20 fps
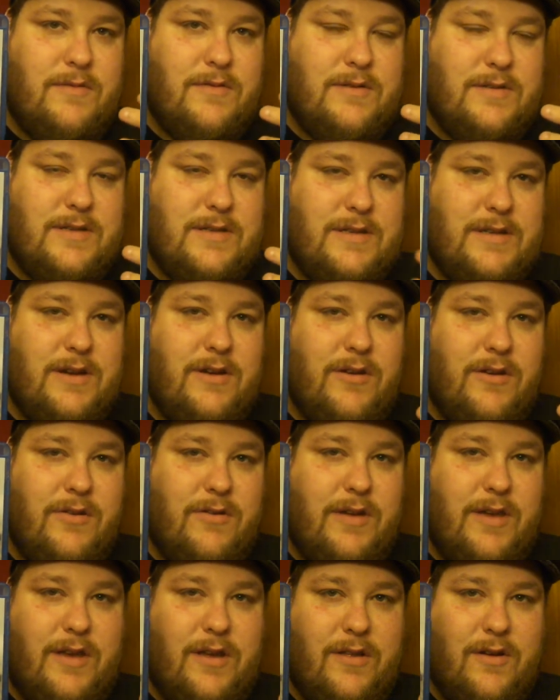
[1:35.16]
serial
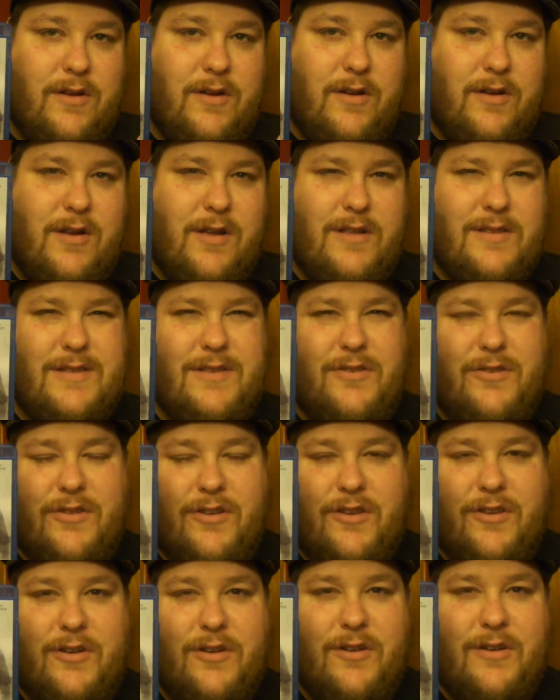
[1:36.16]
killer, not a serial
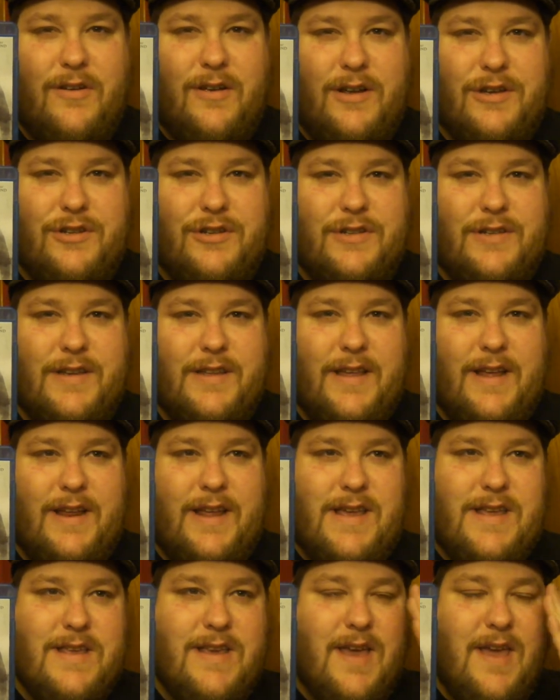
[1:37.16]
killer, I shouldn't say that.
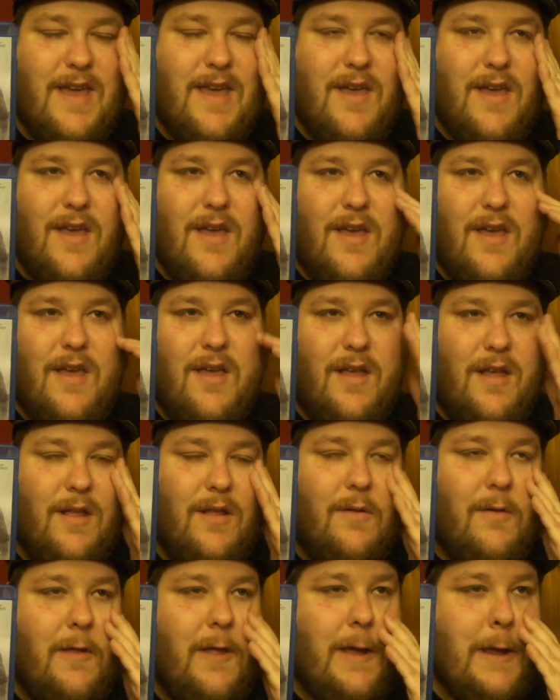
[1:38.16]
He's a,
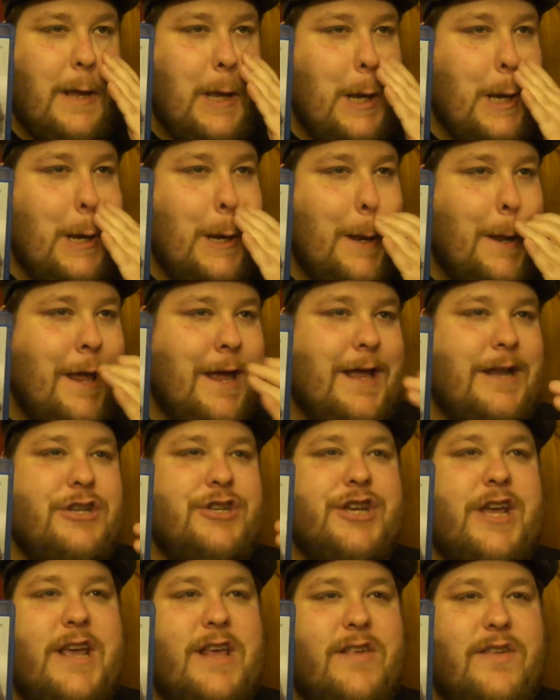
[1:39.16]
like like a
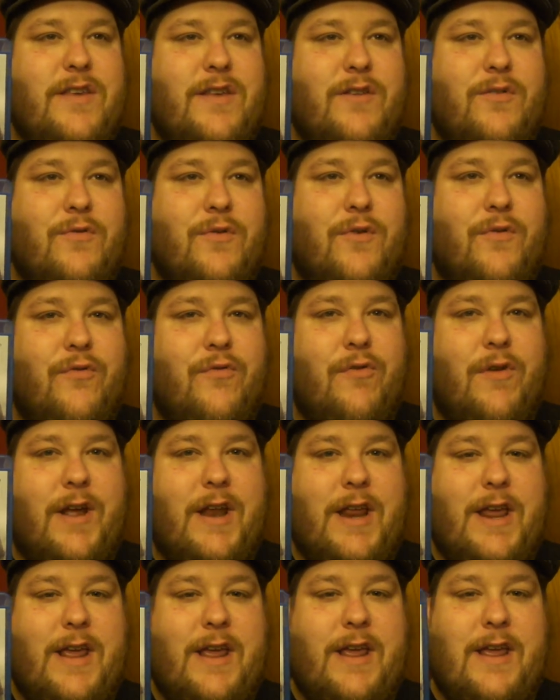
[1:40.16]
Jason or a
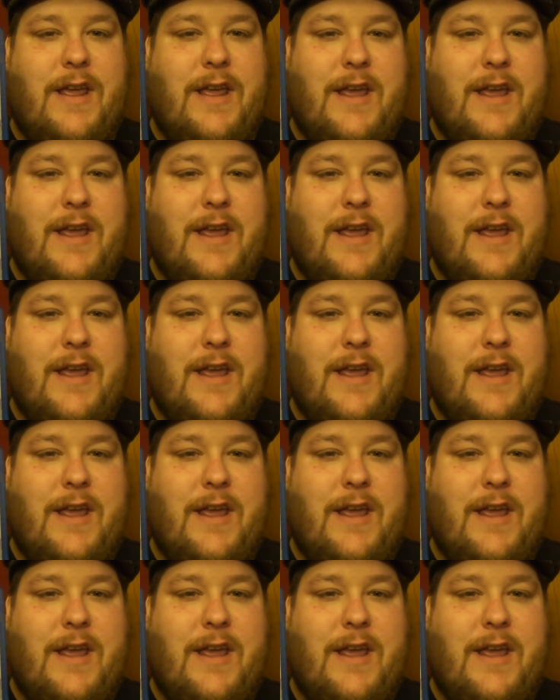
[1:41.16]
Freddy.